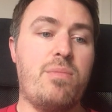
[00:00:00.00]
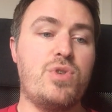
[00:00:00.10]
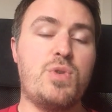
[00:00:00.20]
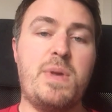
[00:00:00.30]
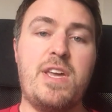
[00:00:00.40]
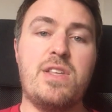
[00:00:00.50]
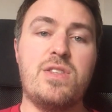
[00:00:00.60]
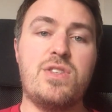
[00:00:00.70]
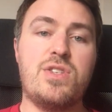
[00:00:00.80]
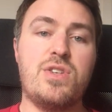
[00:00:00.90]
was
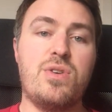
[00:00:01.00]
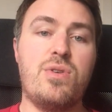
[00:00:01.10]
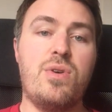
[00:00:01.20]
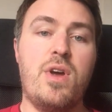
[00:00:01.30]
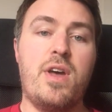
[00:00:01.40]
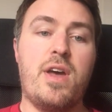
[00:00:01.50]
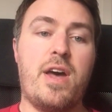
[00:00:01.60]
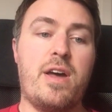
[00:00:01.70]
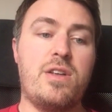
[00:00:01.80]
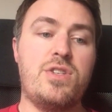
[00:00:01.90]
speaking to
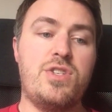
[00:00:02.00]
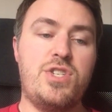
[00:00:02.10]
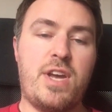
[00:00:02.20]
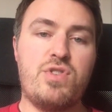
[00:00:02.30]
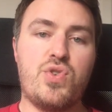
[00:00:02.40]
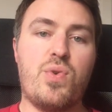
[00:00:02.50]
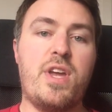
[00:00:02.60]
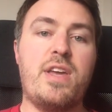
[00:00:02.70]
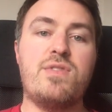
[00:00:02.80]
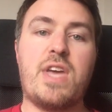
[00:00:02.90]
Jeff Shreves,